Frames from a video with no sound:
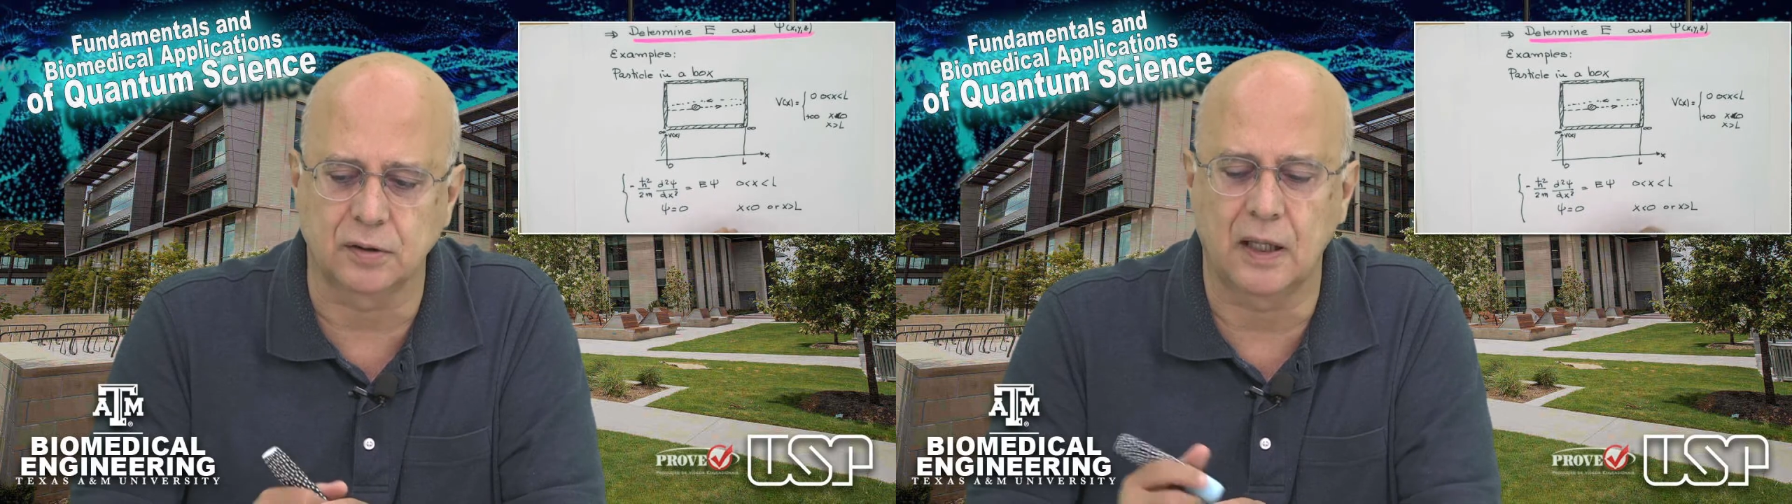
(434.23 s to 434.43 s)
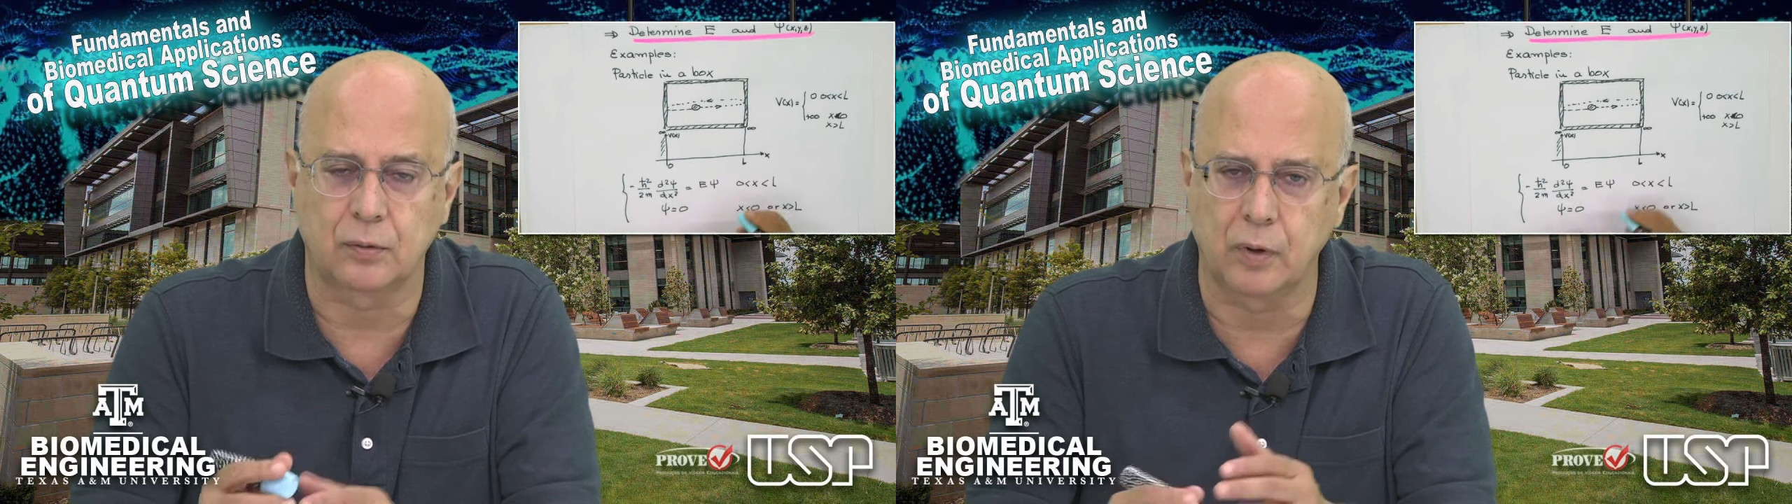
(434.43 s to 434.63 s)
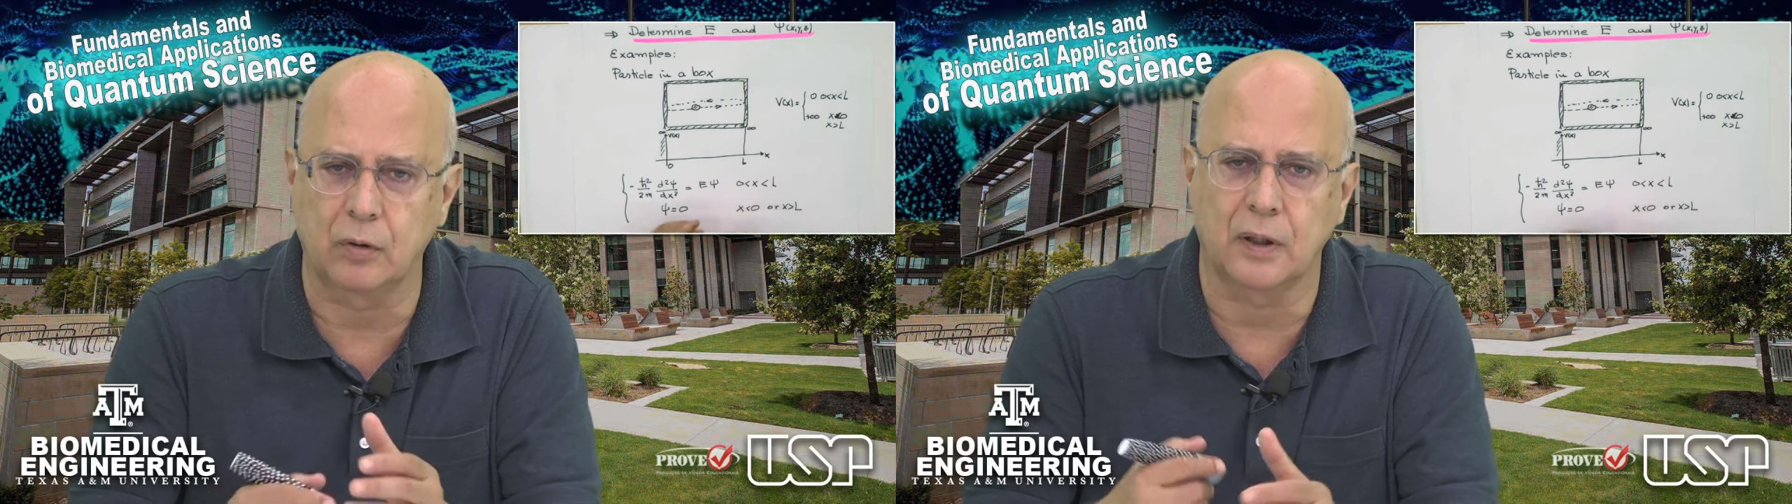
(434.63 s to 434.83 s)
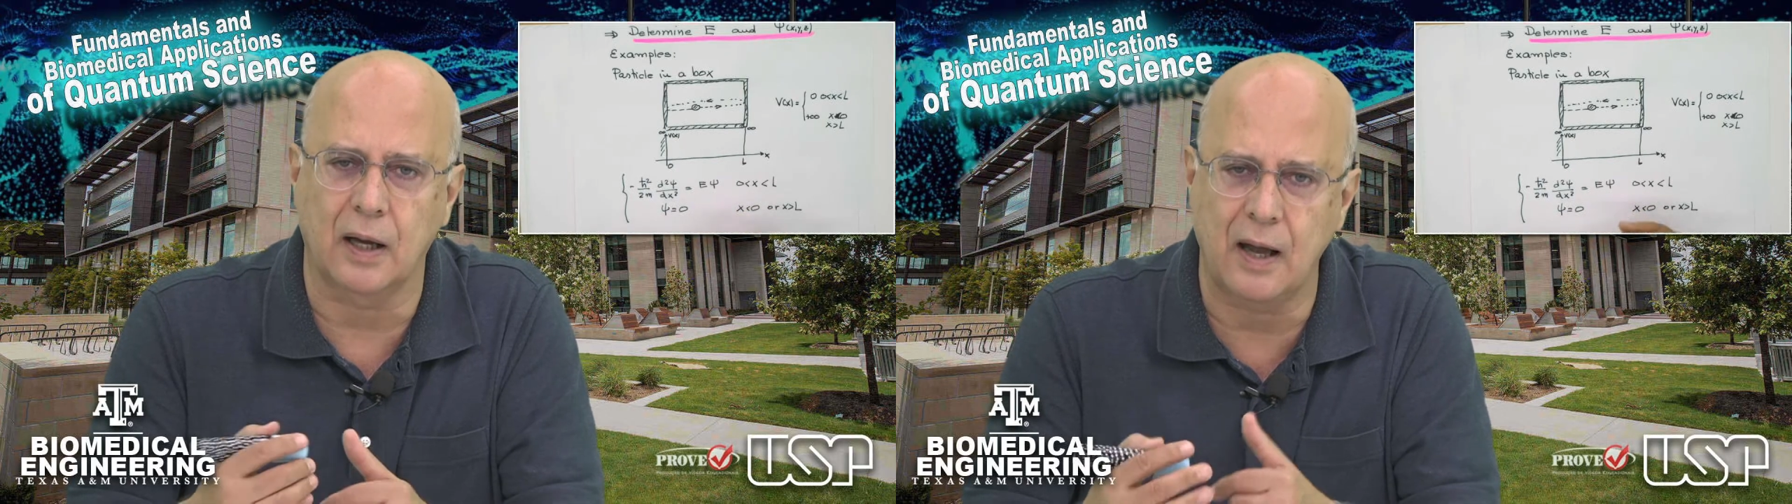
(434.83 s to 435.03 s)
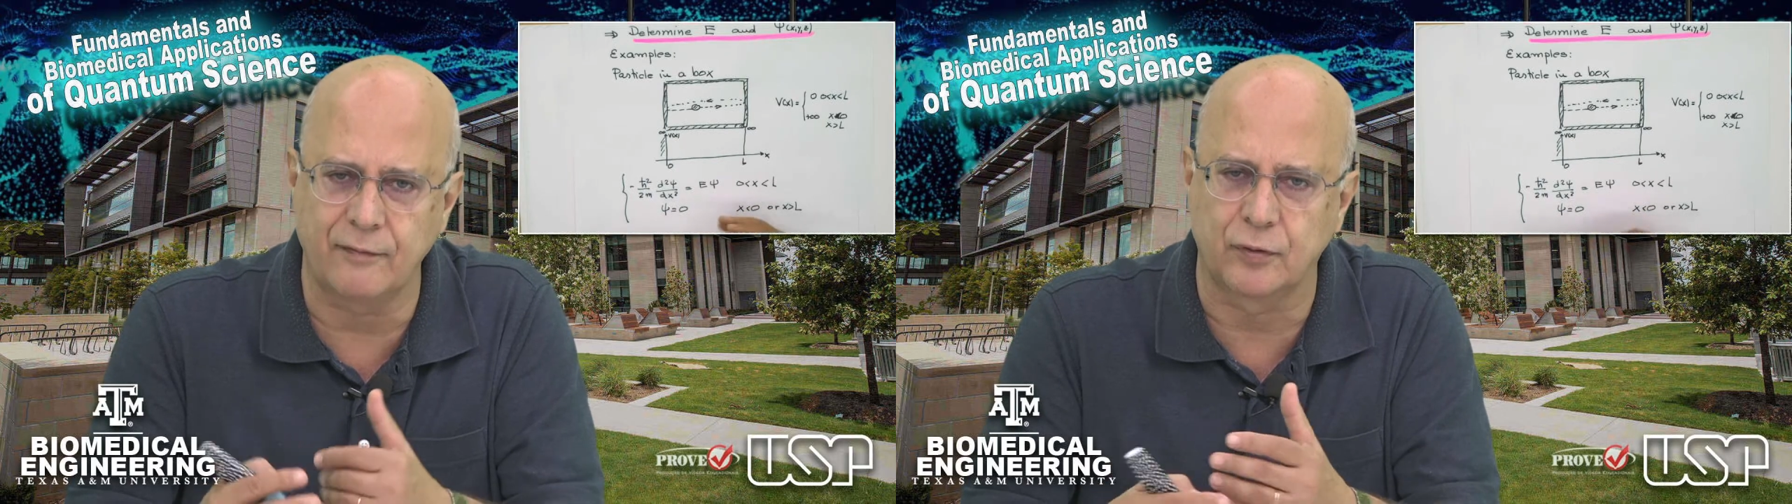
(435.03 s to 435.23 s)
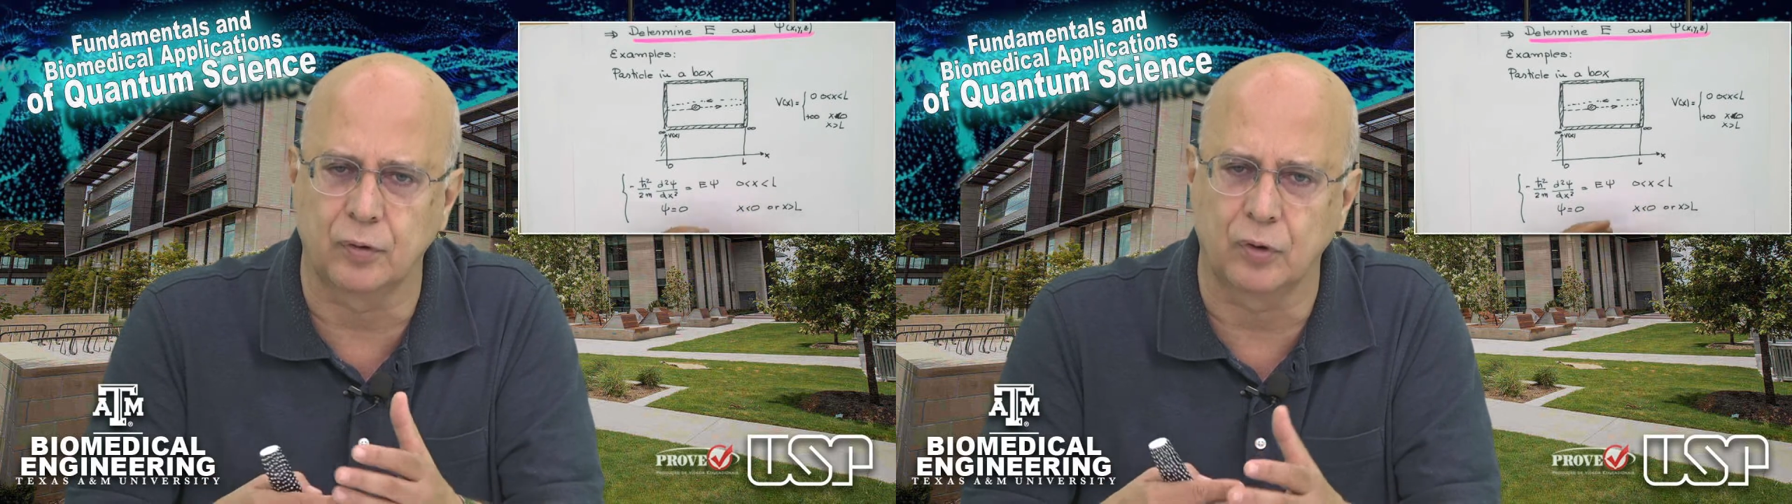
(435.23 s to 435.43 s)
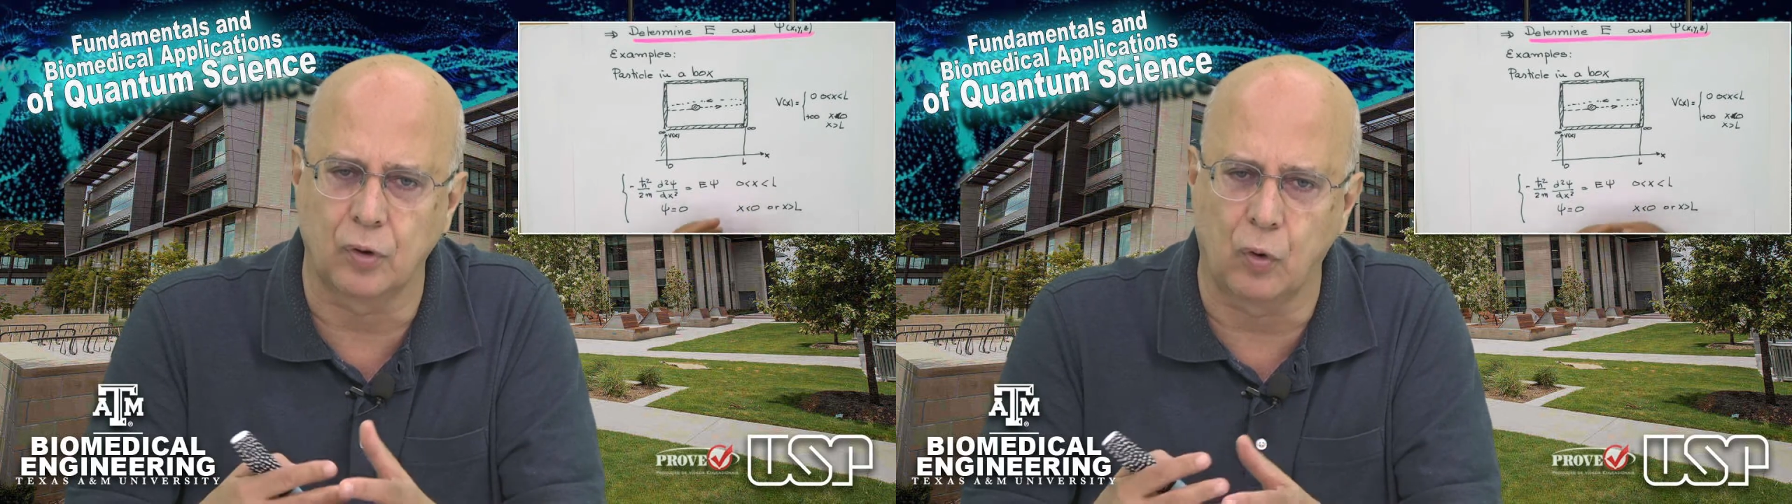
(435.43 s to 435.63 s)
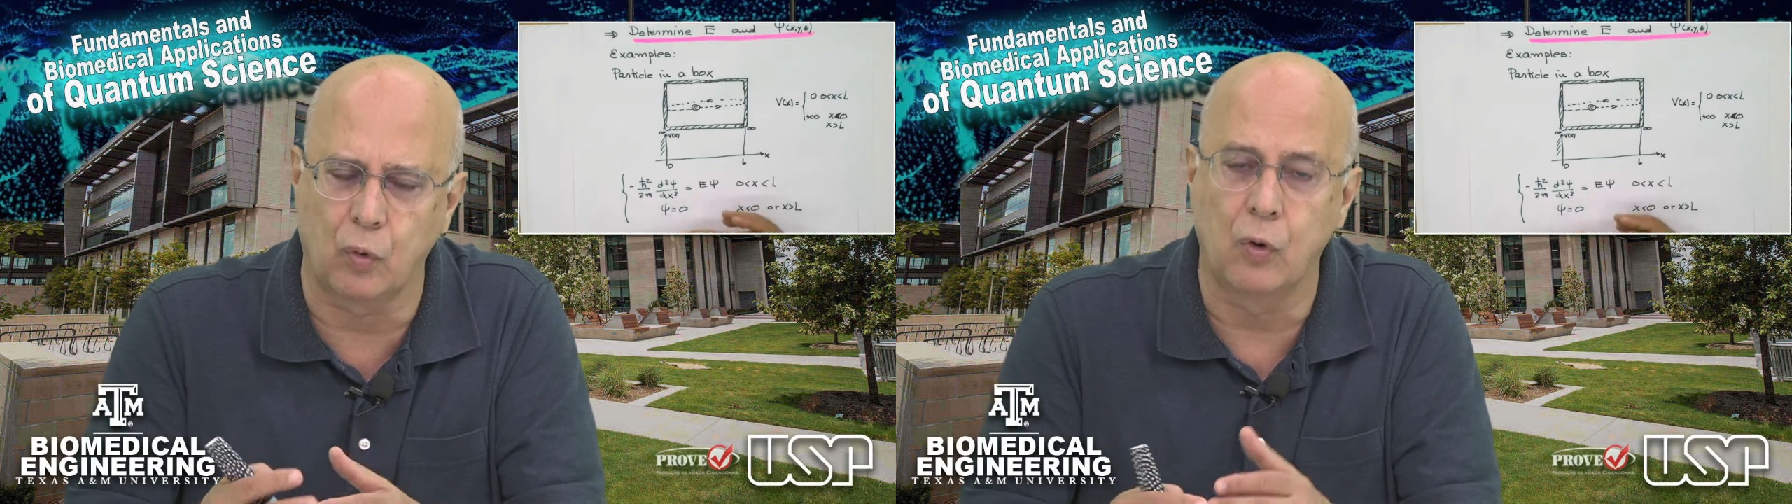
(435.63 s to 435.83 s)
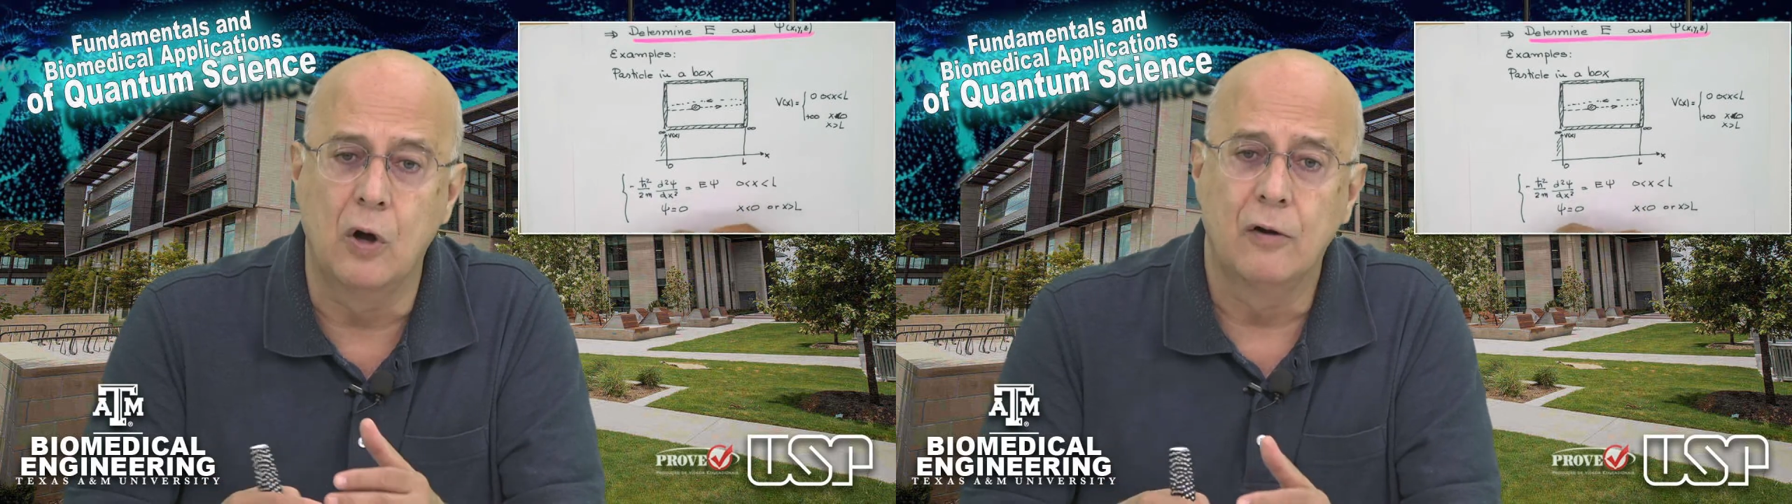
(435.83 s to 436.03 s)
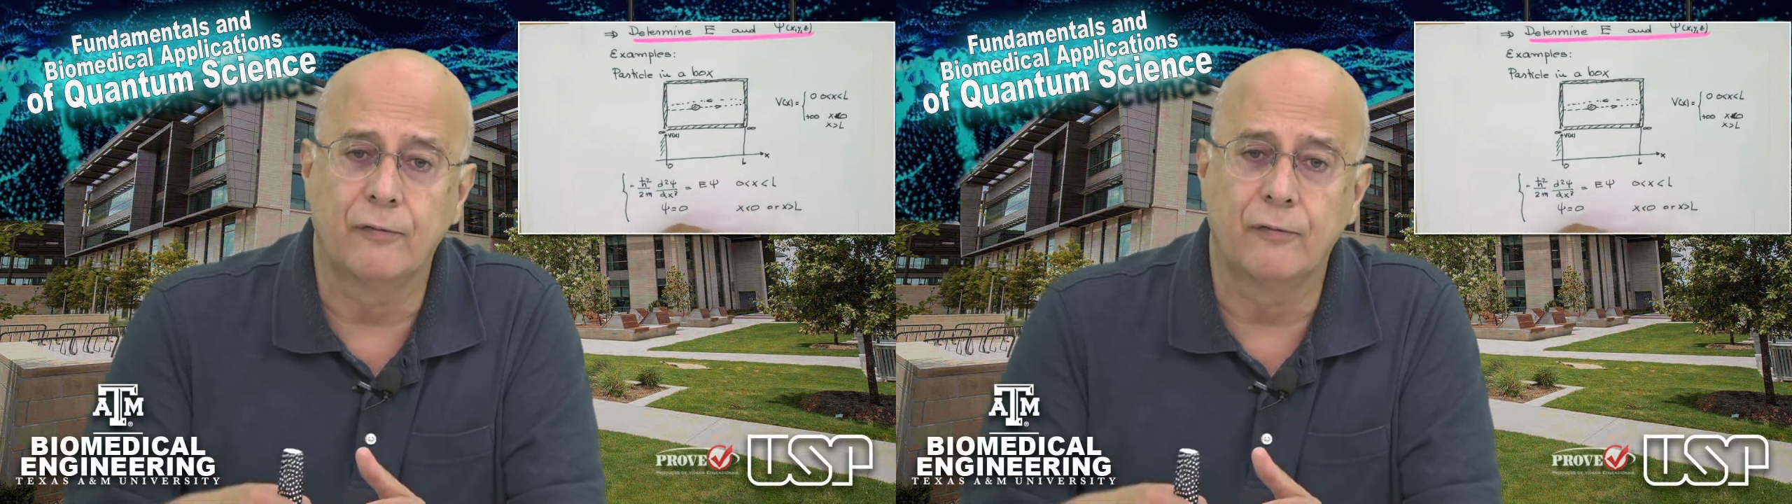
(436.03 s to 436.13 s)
that we're going to have to know